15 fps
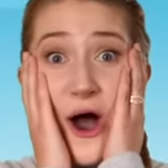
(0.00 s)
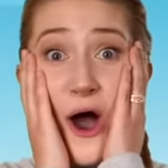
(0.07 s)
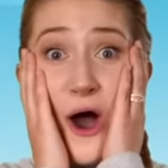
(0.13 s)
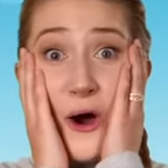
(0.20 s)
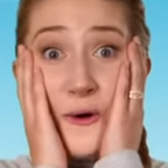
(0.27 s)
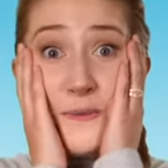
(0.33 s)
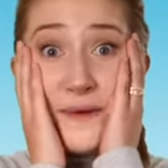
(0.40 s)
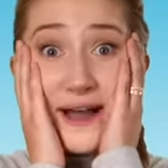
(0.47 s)

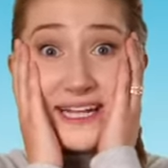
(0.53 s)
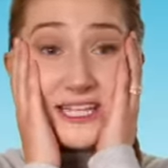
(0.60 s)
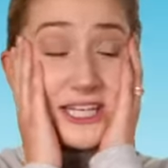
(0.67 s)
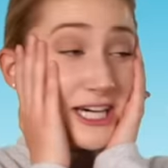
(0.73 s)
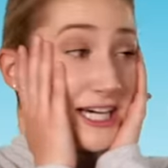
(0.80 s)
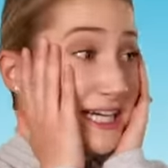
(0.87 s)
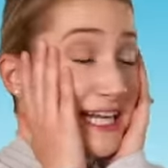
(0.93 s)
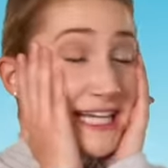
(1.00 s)
Oh my
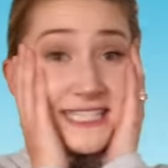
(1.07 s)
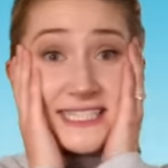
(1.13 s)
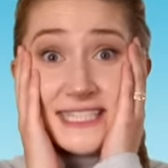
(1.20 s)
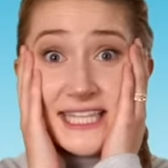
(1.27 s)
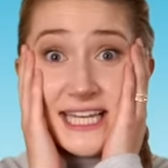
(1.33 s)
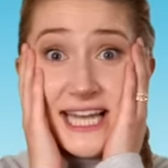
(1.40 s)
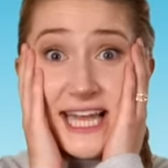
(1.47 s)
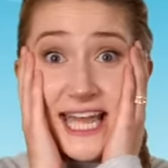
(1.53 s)
goodness!
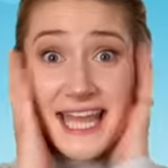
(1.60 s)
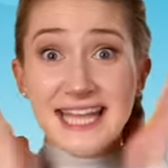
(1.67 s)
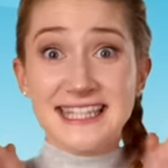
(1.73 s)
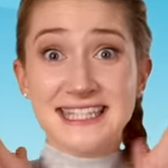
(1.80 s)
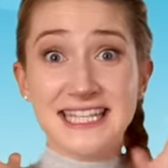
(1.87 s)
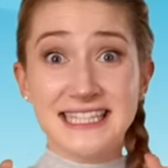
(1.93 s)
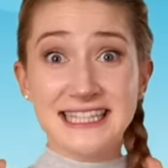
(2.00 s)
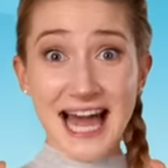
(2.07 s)
It's
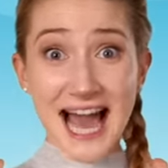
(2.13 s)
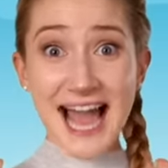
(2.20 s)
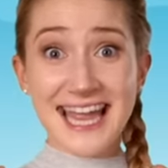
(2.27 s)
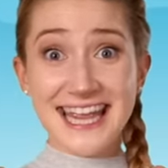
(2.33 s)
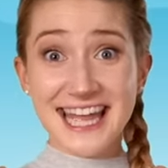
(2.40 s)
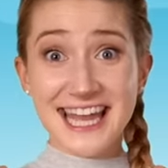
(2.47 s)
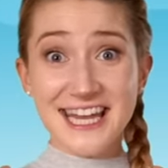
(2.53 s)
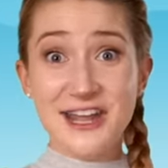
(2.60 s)

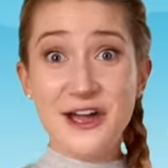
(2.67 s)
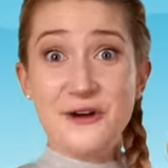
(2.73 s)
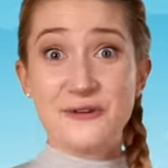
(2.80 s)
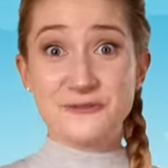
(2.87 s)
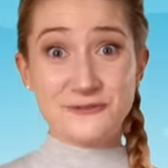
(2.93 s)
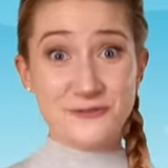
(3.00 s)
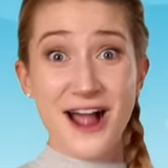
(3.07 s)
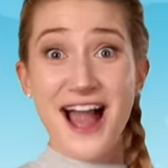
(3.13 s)

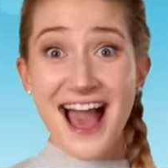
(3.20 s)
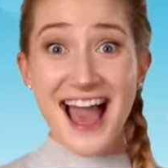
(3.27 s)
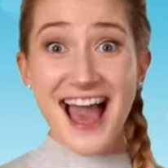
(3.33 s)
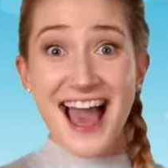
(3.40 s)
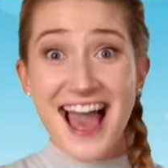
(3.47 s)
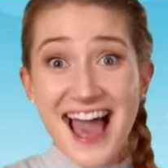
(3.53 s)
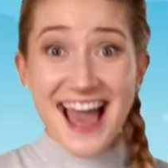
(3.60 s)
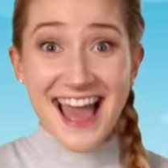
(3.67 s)

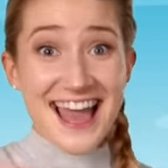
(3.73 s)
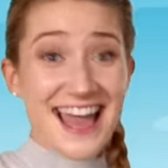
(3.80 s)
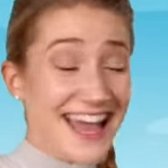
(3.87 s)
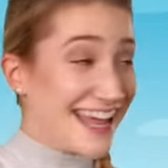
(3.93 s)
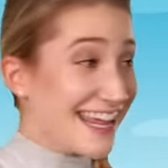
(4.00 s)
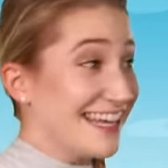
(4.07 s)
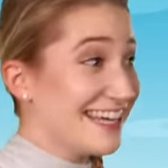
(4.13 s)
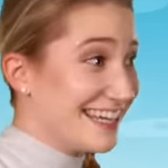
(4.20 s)

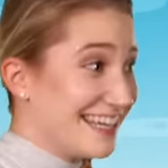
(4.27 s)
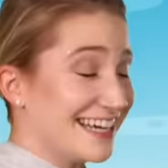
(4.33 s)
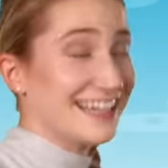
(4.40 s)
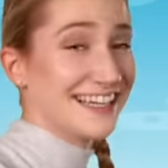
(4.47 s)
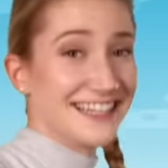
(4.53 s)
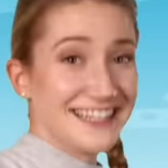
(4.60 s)
a lion!